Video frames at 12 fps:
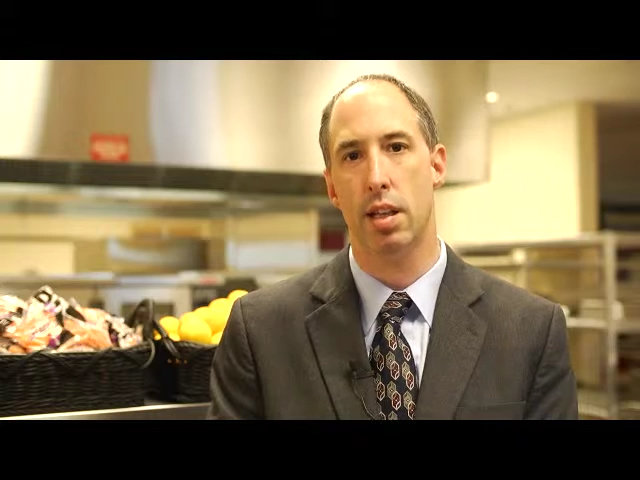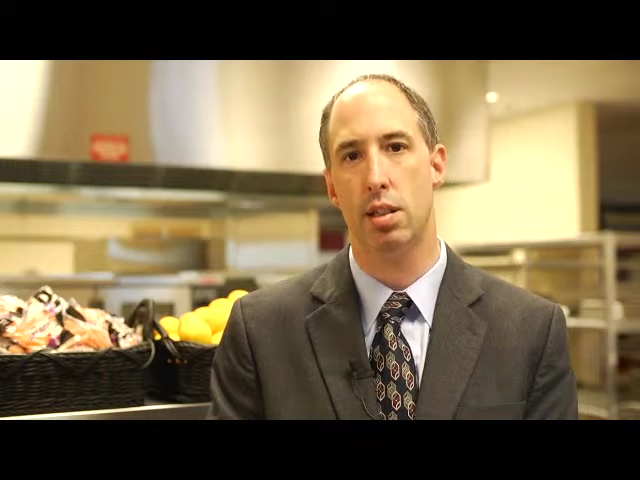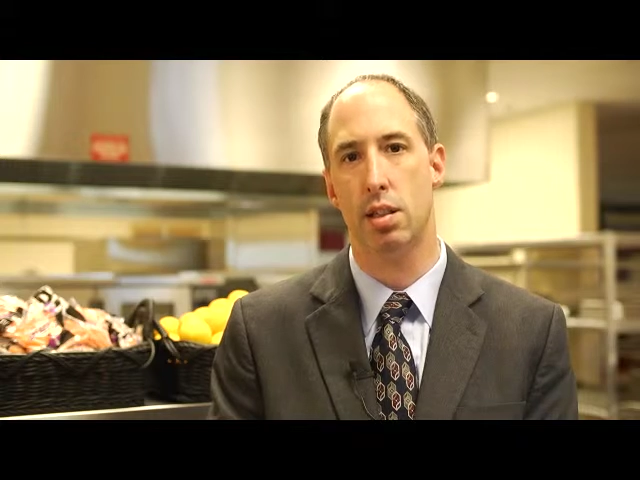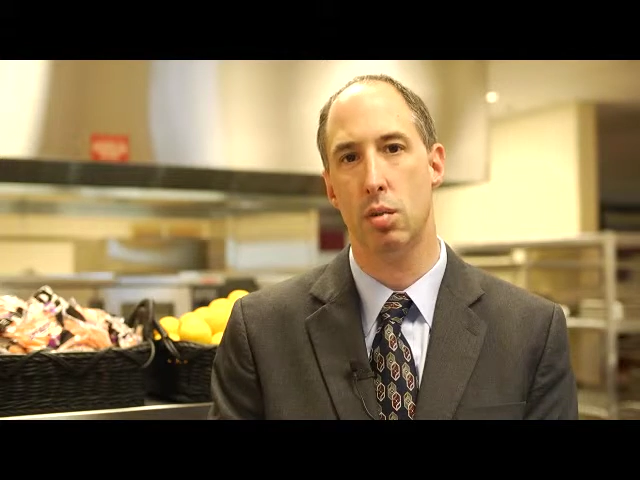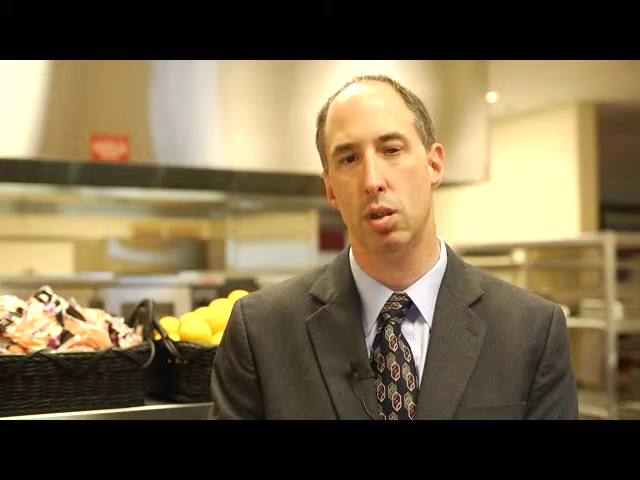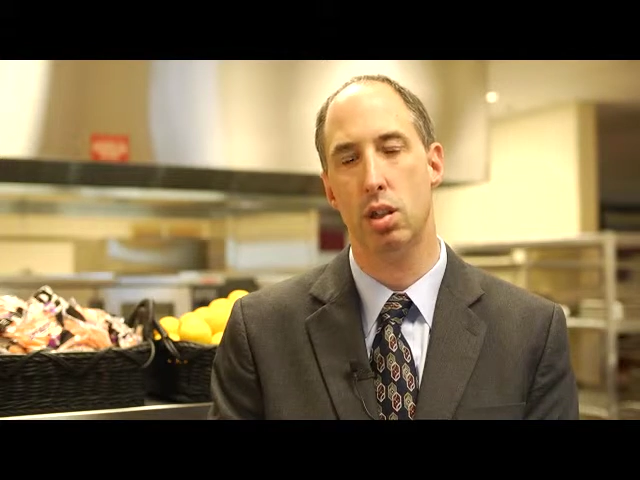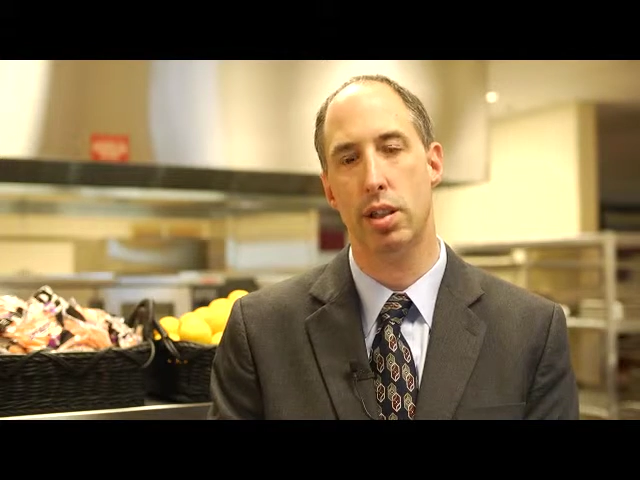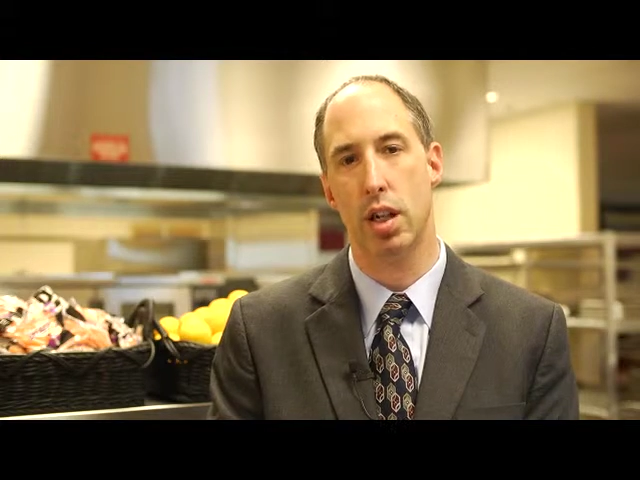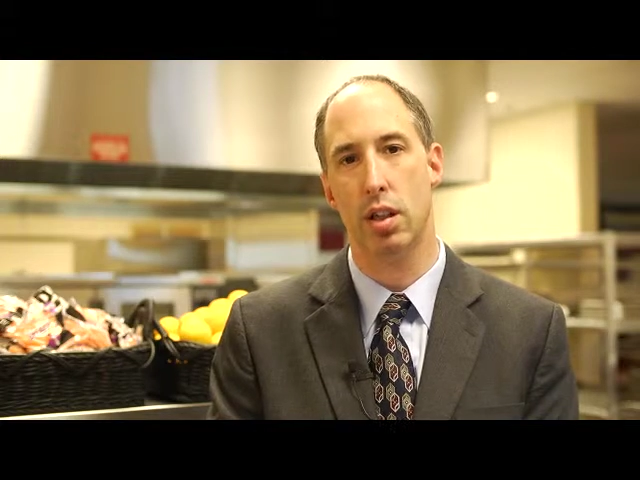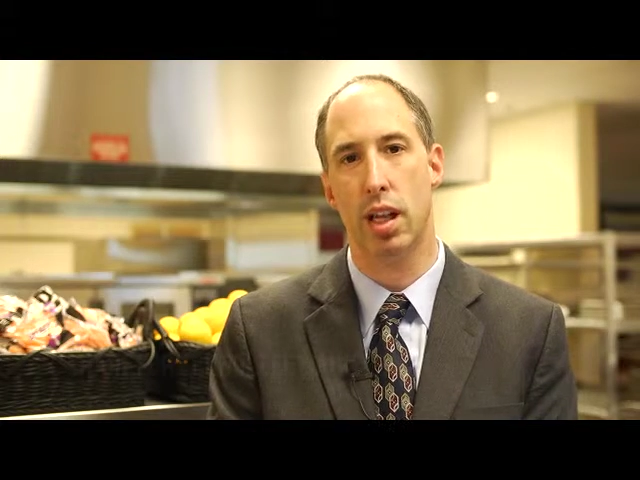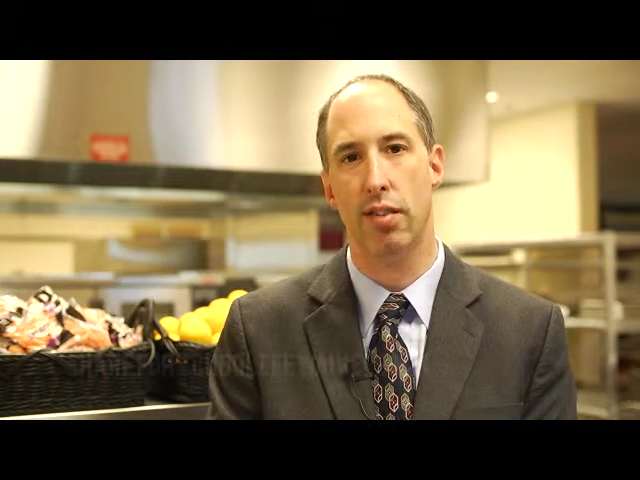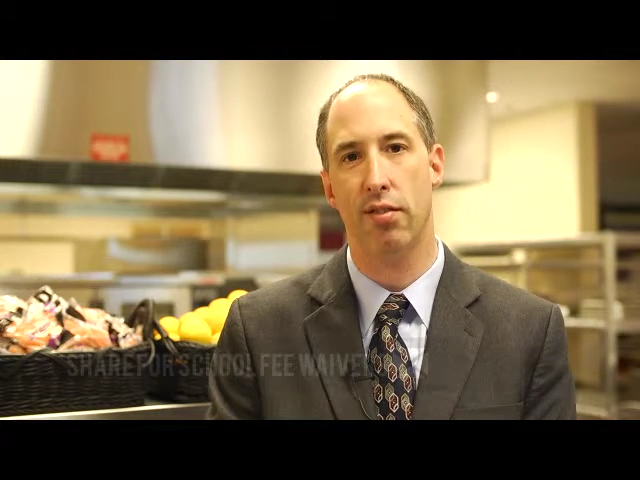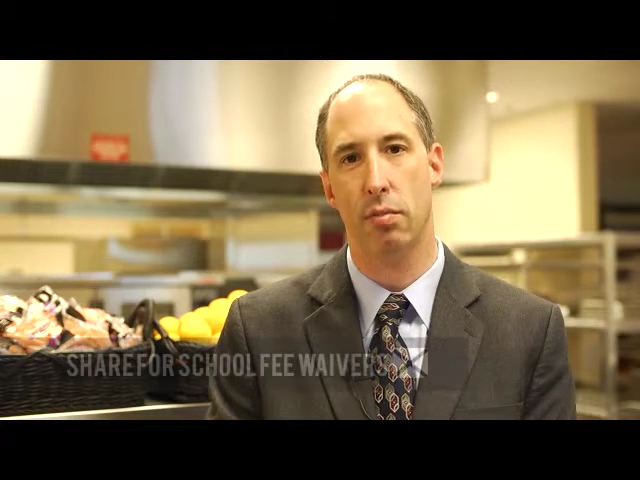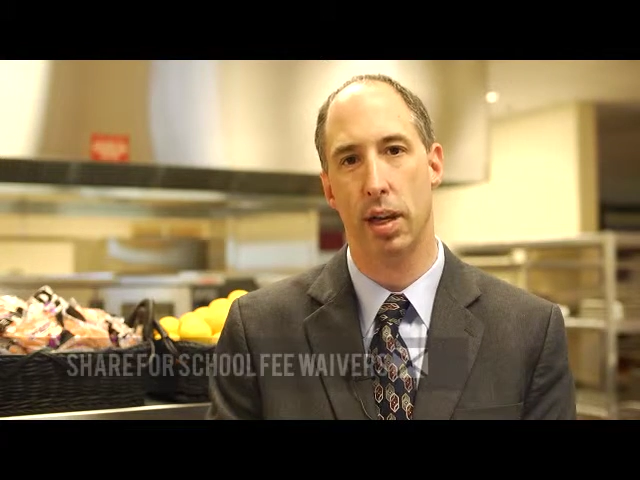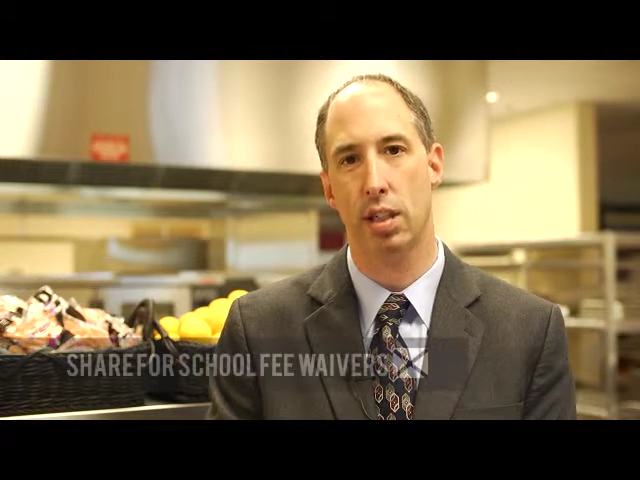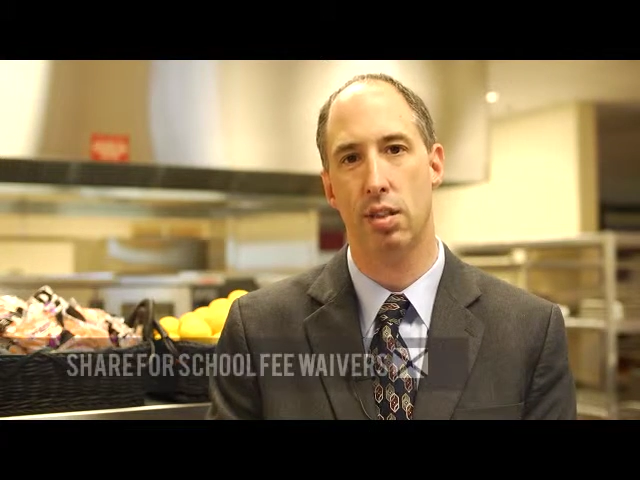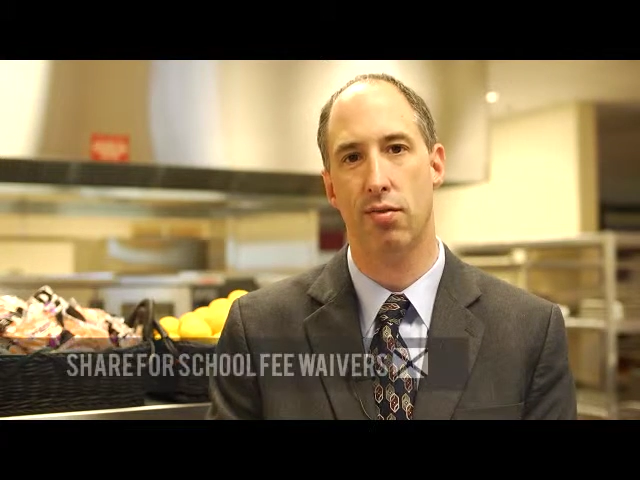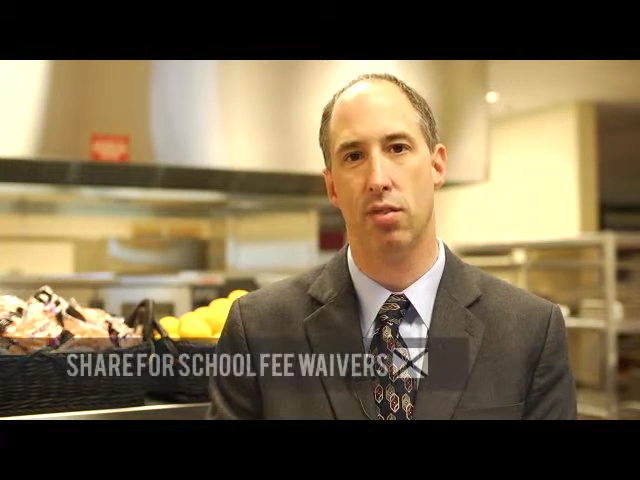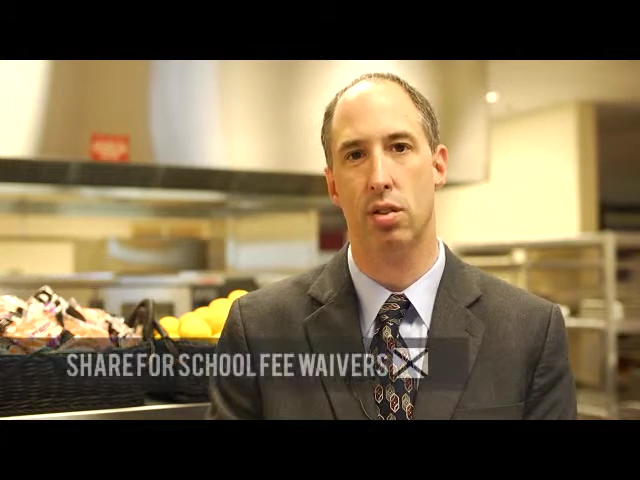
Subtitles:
that you will share the information